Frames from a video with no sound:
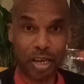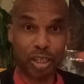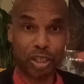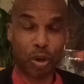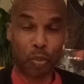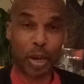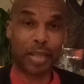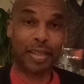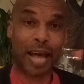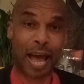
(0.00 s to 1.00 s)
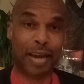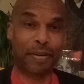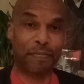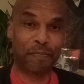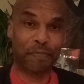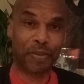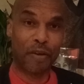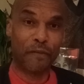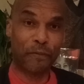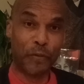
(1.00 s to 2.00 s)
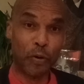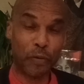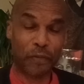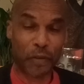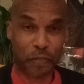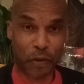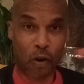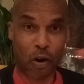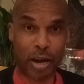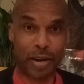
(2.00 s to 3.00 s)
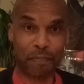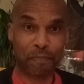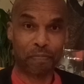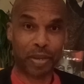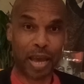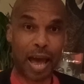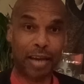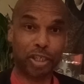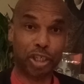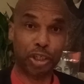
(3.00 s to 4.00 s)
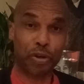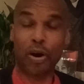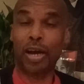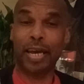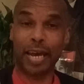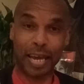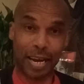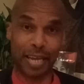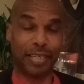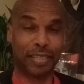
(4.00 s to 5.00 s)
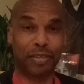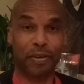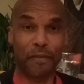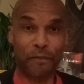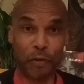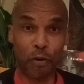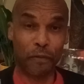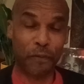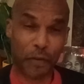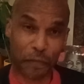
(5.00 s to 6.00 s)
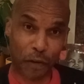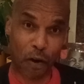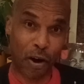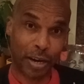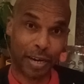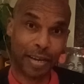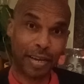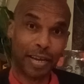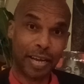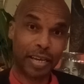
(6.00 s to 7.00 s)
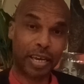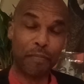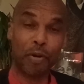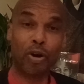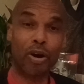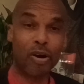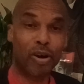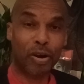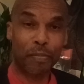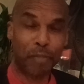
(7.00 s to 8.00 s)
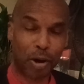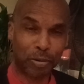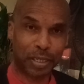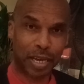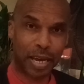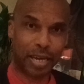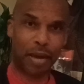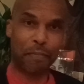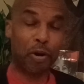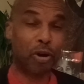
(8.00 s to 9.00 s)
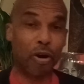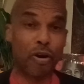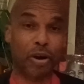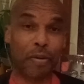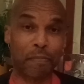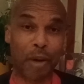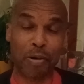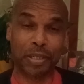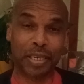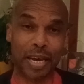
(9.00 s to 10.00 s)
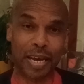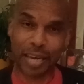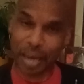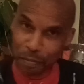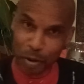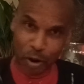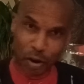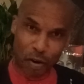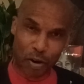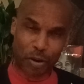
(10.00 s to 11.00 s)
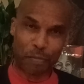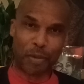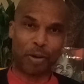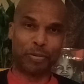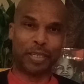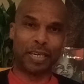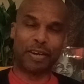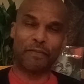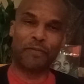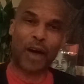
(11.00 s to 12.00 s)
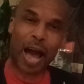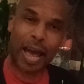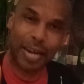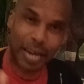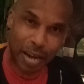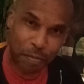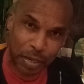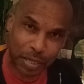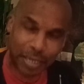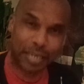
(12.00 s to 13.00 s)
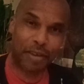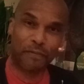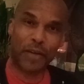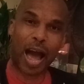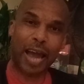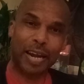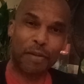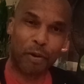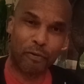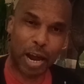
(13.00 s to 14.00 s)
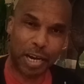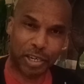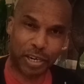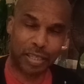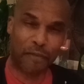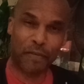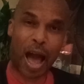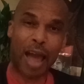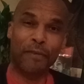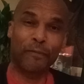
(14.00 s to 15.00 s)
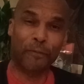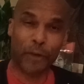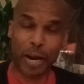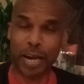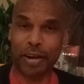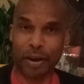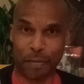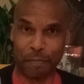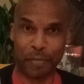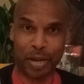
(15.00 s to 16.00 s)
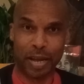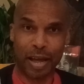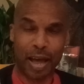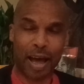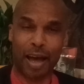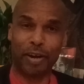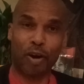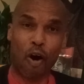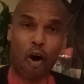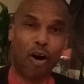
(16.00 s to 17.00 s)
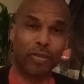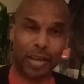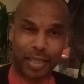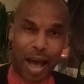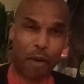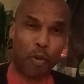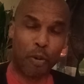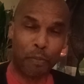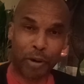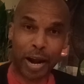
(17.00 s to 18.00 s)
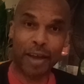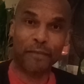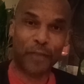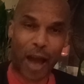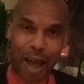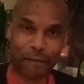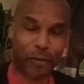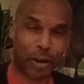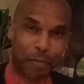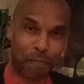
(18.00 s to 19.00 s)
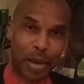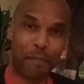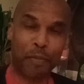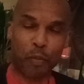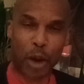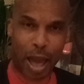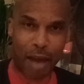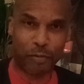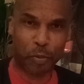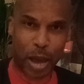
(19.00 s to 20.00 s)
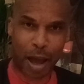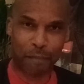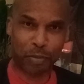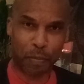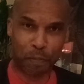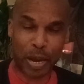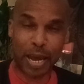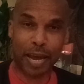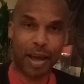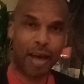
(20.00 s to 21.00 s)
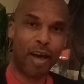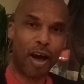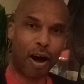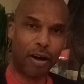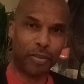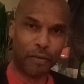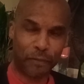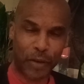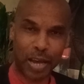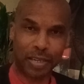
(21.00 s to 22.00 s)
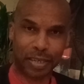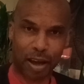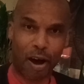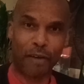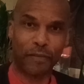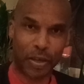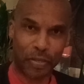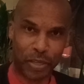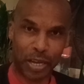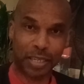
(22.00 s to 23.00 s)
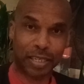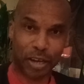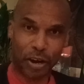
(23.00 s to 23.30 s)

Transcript: So with that, food for thought, and surely it is food for thought, Kimunga Ukombozi, Kimunga Ukombozi, Kimunga Ukombozi, divine liberty, divine liberation, divine freedom, and all that that will bring for African people wherever we happen to be on the face of this